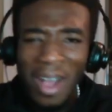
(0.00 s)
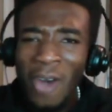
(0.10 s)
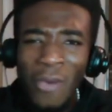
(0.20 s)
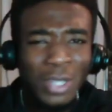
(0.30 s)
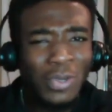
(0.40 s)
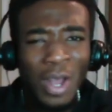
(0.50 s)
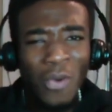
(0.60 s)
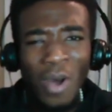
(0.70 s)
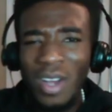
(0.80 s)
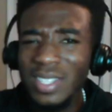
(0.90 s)
We're
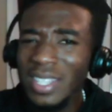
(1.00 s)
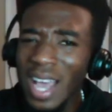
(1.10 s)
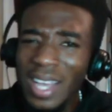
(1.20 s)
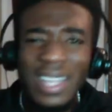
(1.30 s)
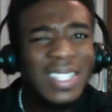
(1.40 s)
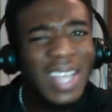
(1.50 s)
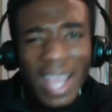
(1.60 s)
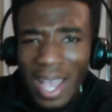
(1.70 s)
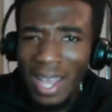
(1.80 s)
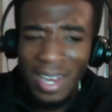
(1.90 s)
twenty-one seconds
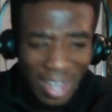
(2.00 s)
in.